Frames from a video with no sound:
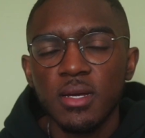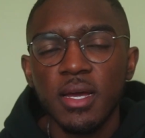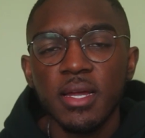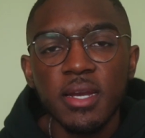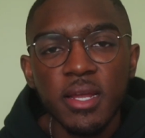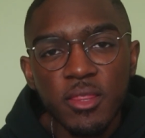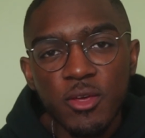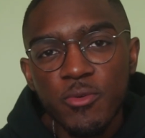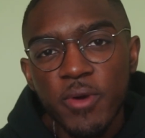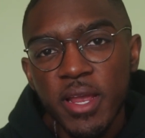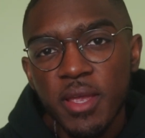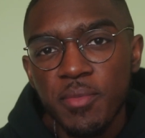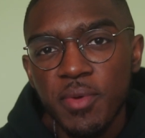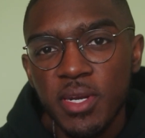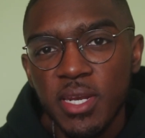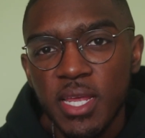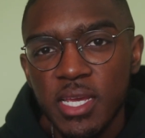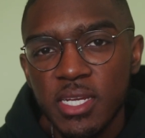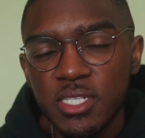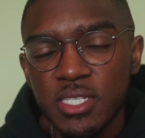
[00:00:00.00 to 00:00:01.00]
Another
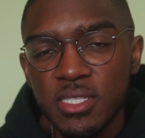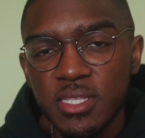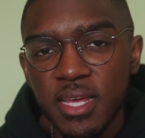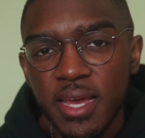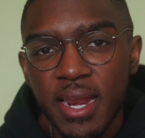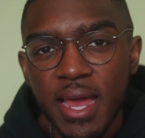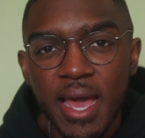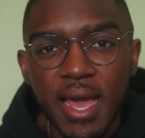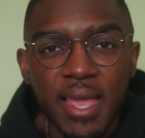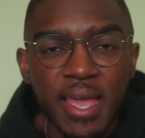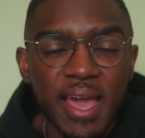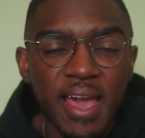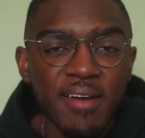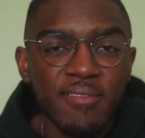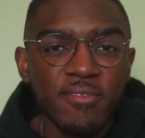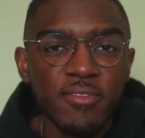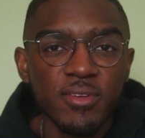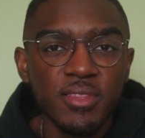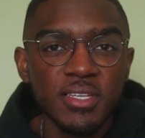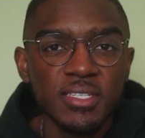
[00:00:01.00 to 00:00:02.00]
recommendation that I
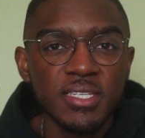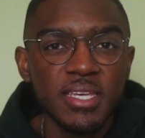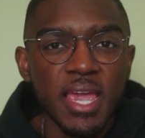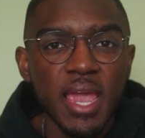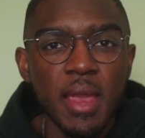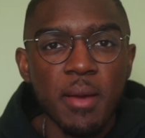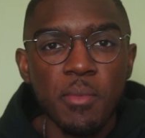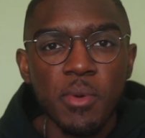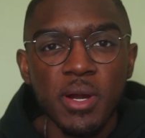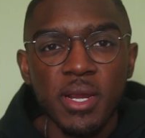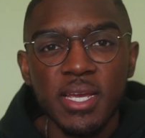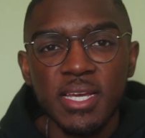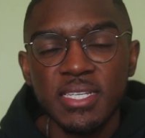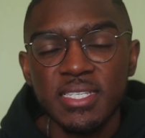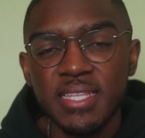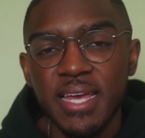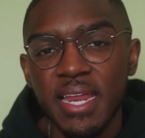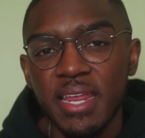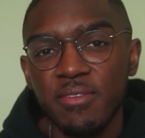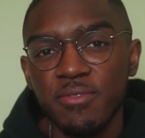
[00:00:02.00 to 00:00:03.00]
have for this camera
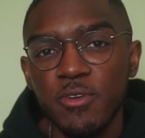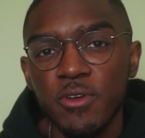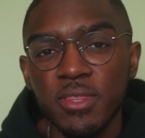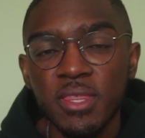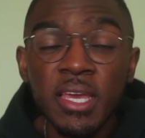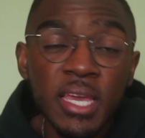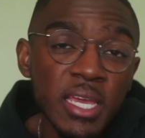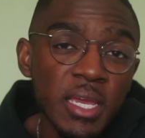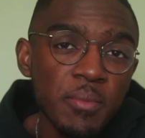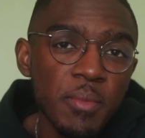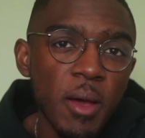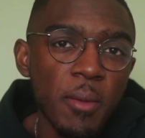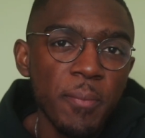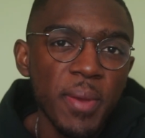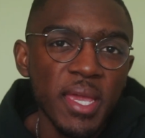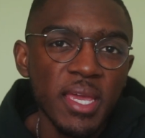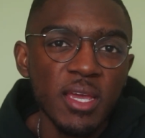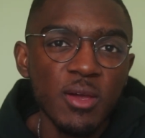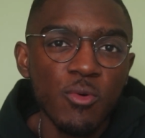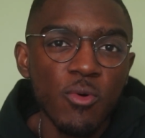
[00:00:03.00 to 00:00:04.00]
is that if you're thinking about
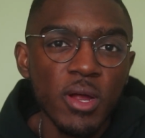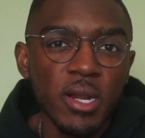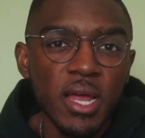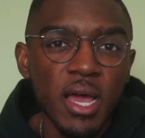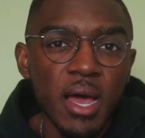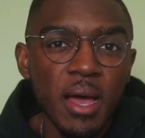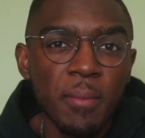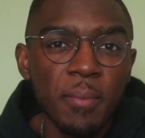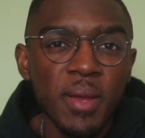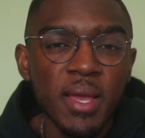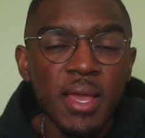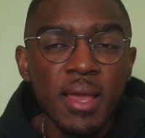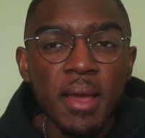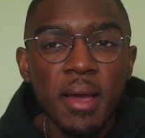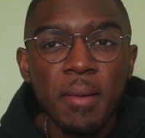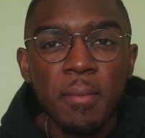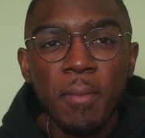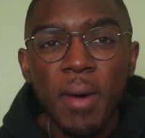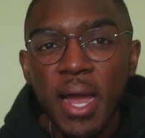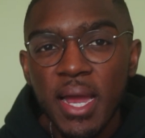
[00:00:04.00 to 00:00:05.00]
picking one up,
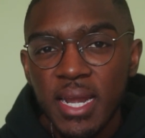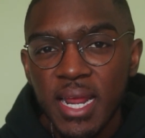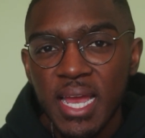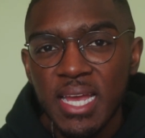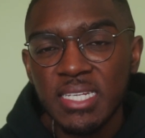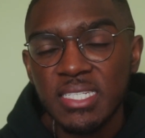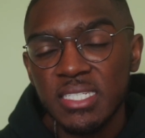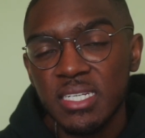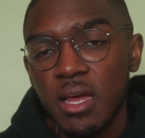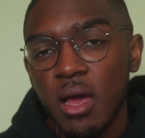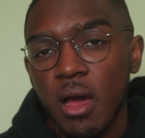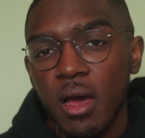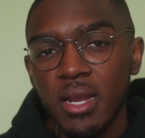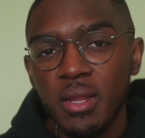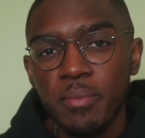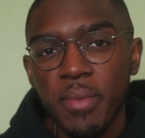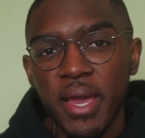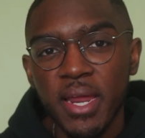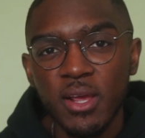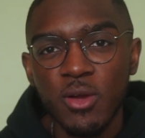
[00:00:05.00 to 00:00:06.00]
mine has an
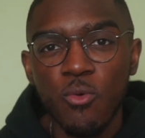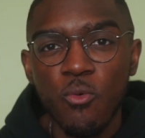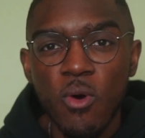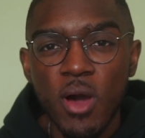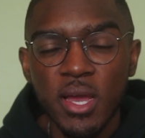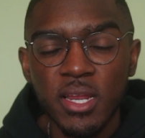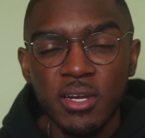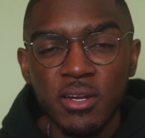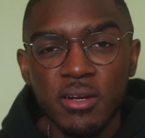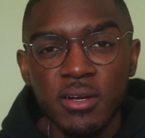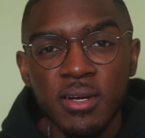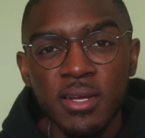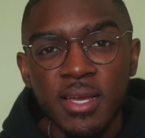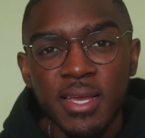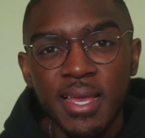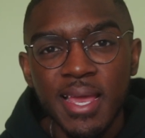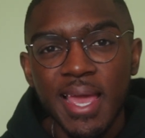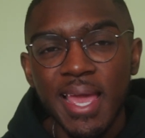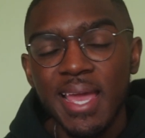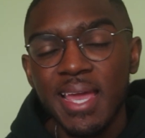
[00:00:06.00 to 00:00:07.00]
automatic winder
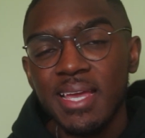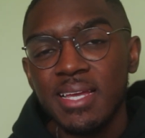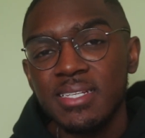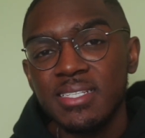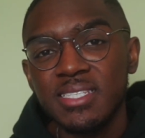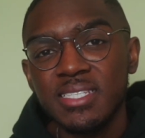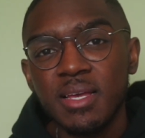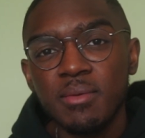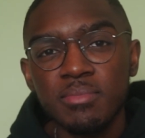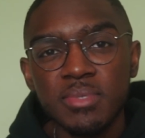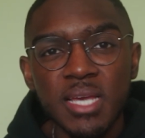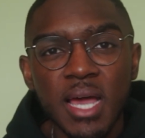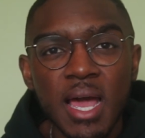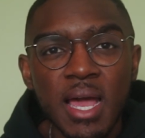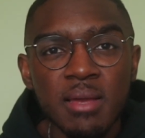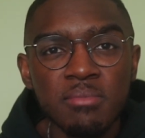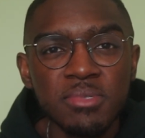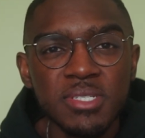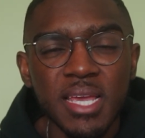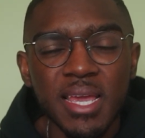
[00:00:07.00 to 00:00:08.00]
and
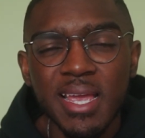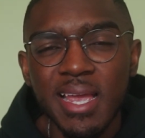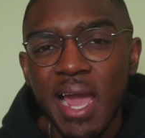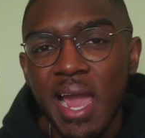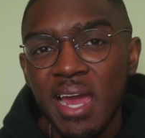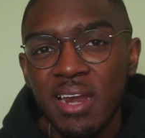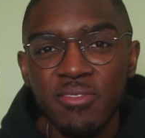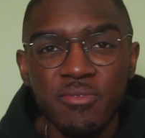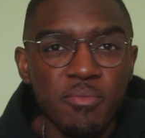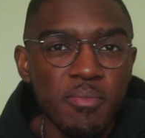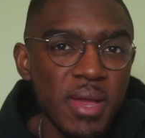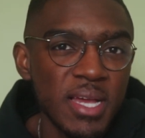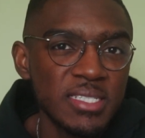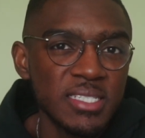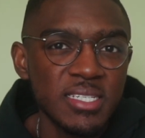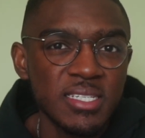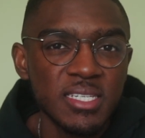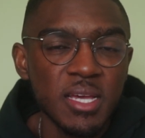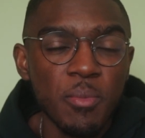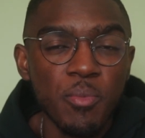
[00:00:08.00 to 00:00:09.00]
sometimes it kind of
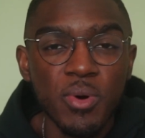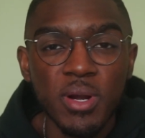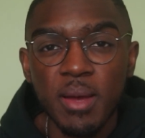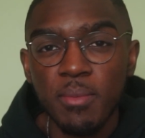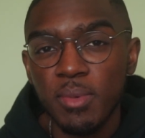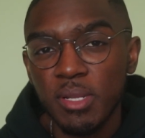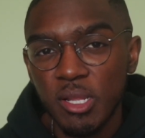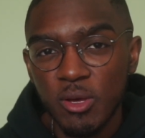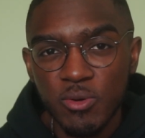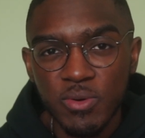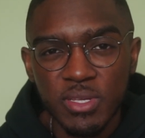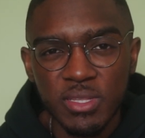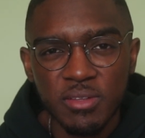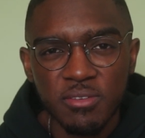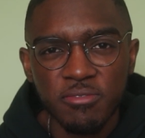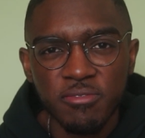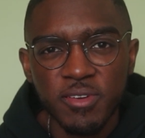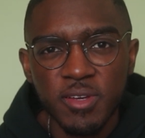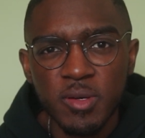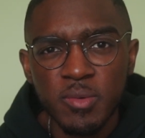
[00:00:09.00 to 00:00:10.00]
messes up when I'm loading the
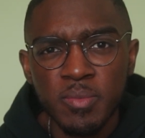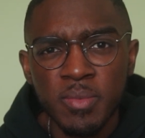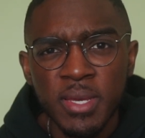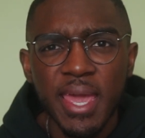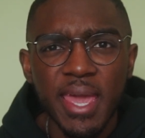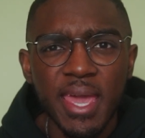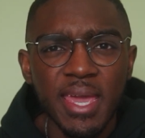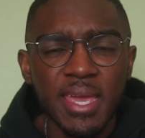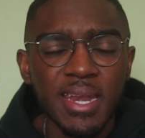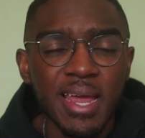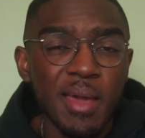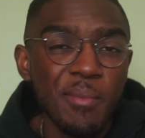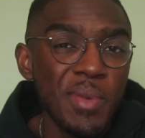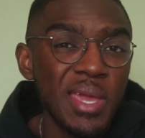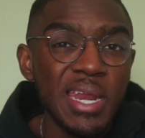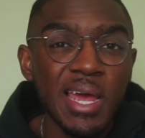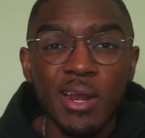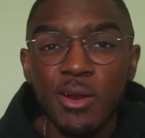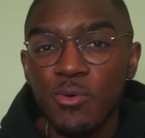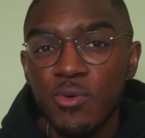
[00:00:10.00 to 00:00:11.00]
film and I
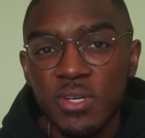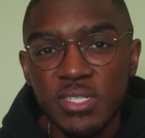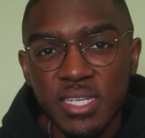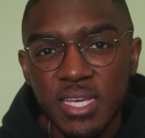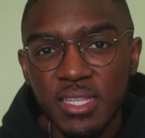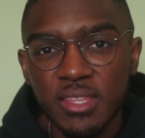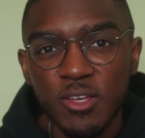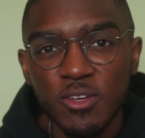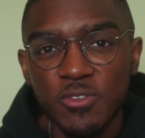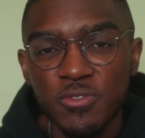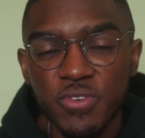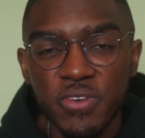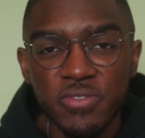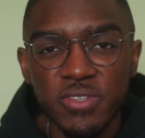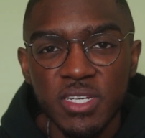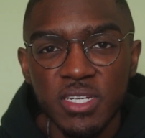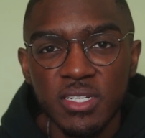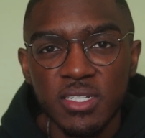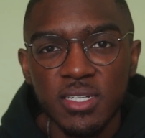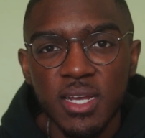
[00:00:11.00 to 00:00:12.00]
may not always get those
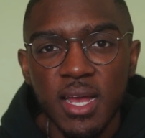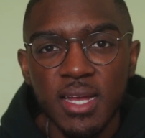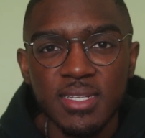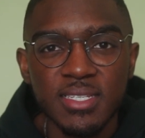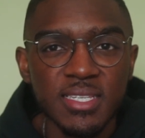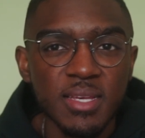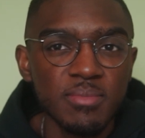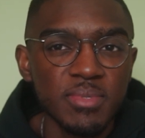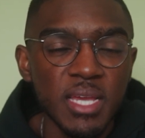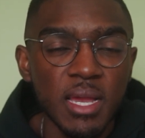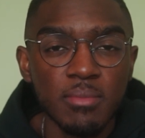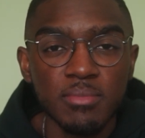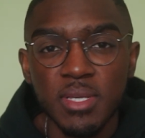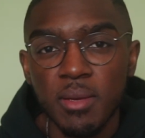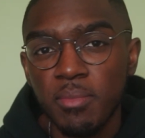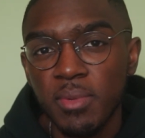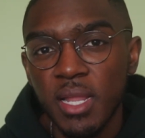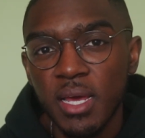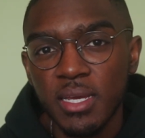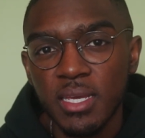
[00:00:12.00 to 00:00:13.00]
15 shots. Sometimes
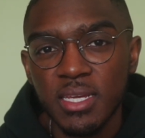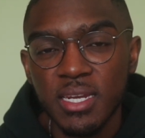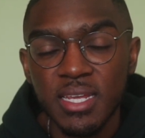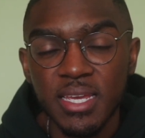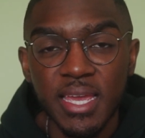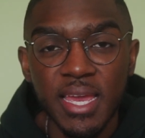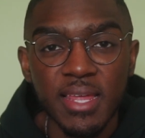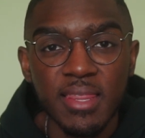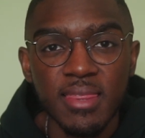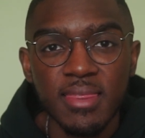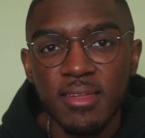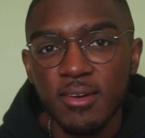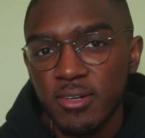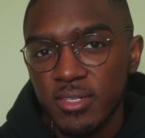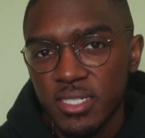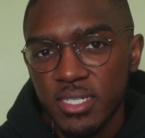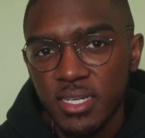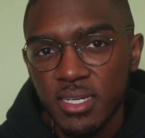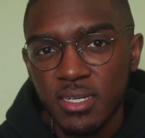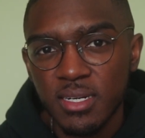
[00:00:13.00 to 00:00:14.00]
I'm lucky to get
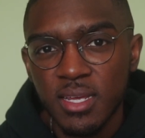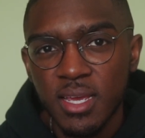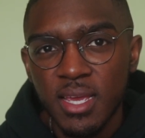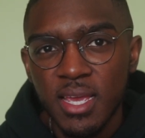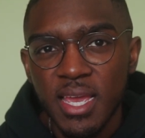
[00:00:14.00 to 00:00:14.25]
13.